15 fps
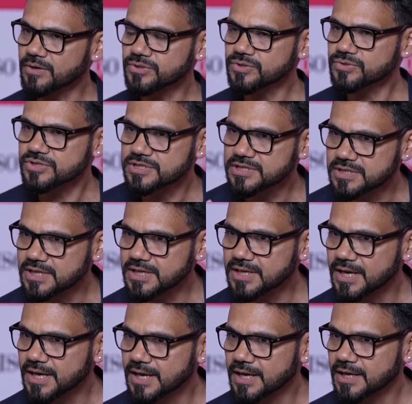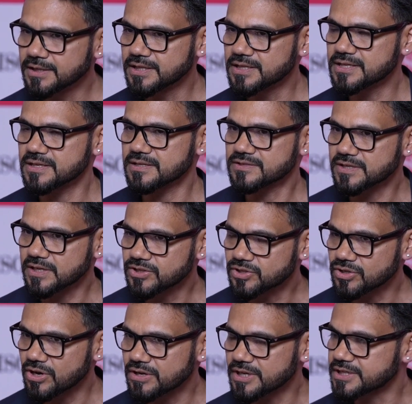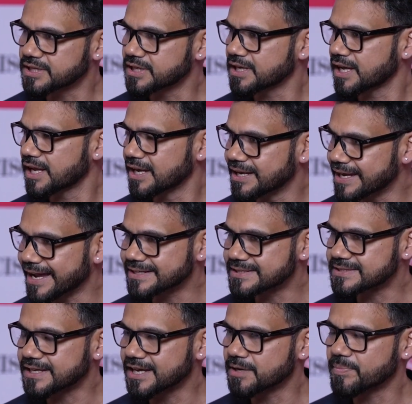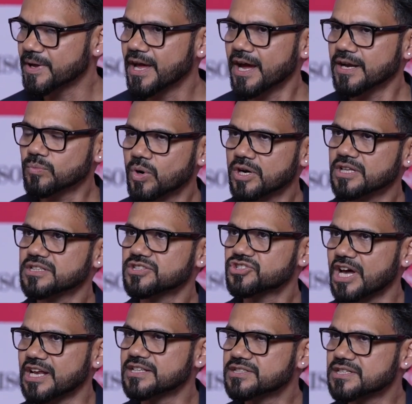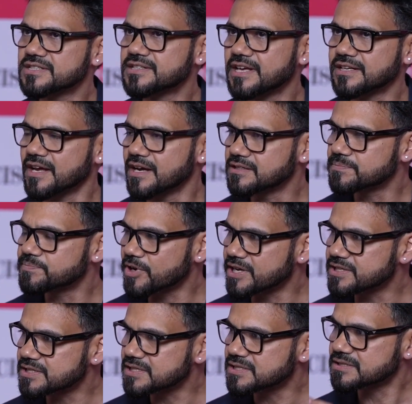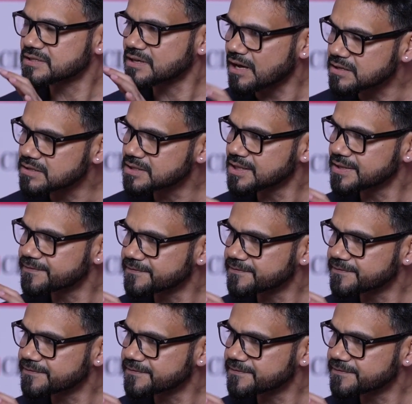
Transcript: do you see the security landscape, and what are the challenges that enterprises currently